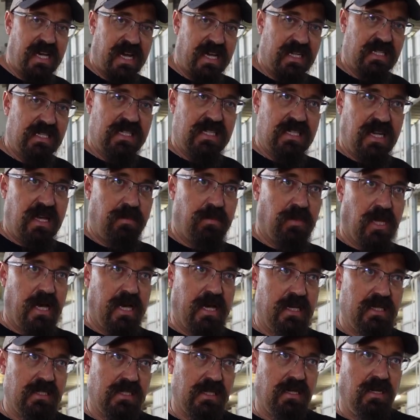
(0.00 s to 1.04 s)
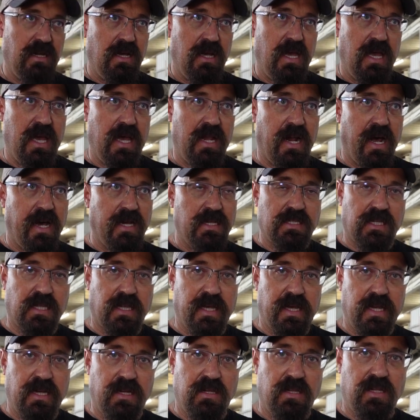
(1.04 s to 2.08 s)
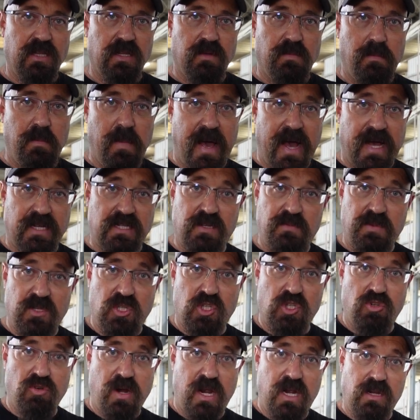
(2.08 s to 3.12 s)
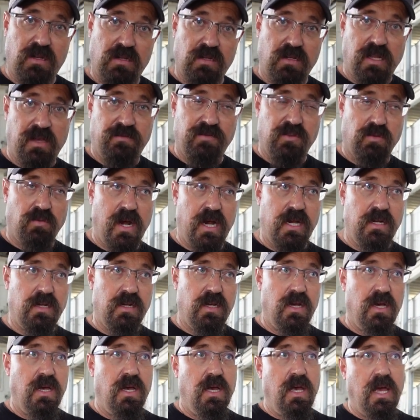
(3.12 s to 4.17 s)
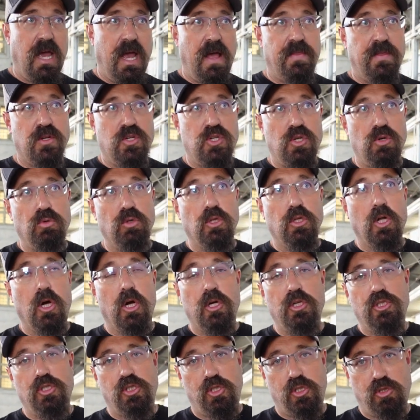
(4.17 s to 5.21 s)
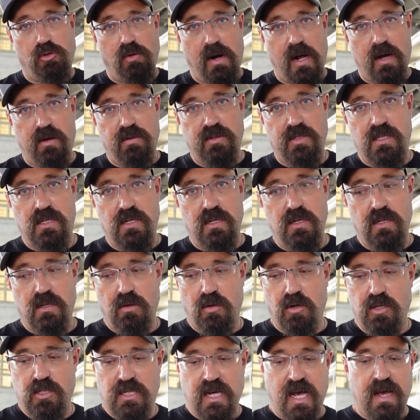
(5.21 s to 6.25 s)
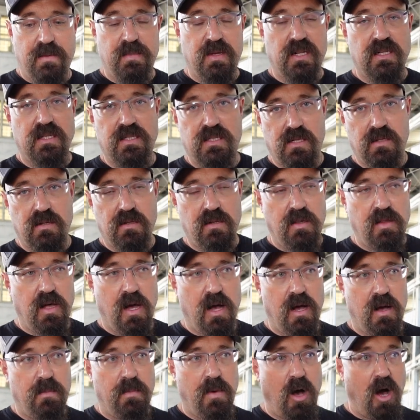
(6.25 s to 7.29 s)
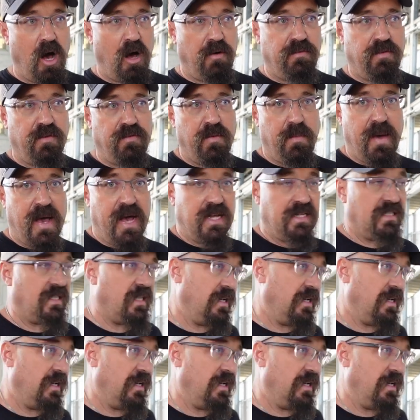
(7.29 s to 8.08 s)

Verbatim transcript: guys stabilize and isolate the mast to be straight, left to right. And the two larger shrouds or diamonds um, off of the mast